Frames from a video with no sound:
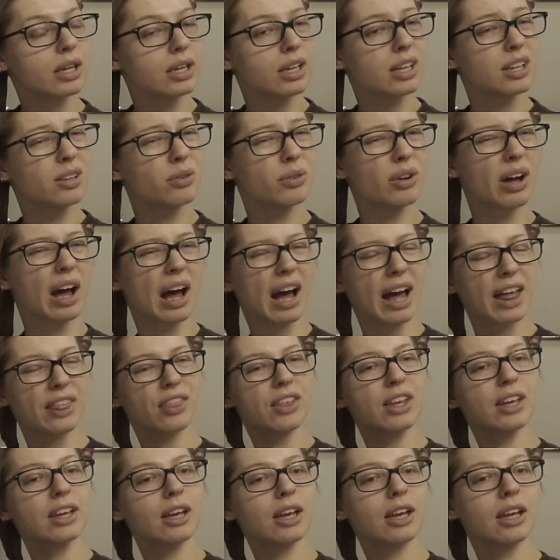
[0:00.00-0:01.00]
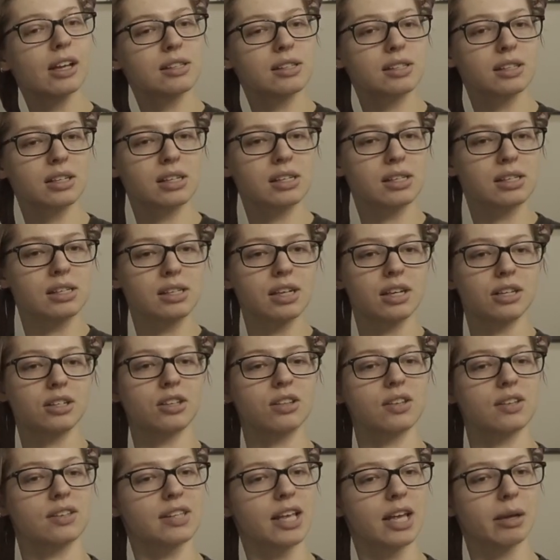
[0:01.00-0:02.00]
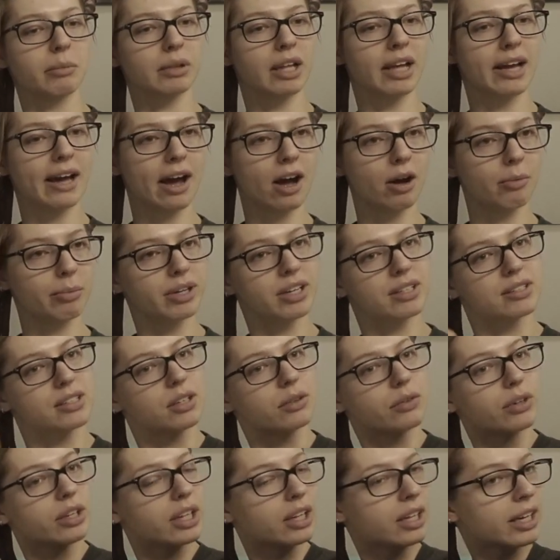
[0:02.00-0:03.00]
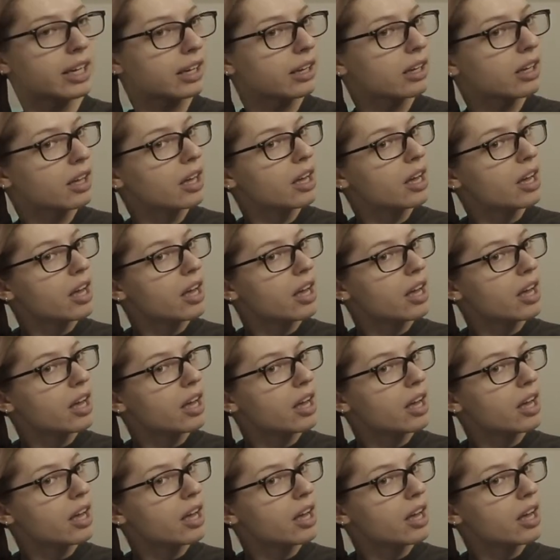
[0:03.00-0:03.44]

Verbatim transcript: it I think it's gonna stick to the same layout because I really like